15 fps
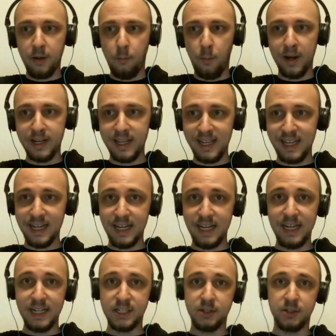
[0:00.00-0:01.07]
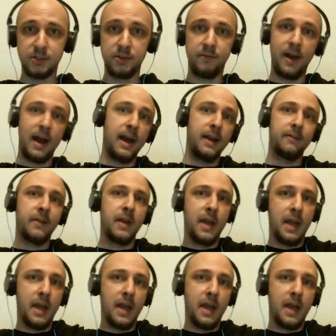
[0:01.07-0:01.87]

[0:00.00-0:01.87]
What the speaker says: what it needs to survive.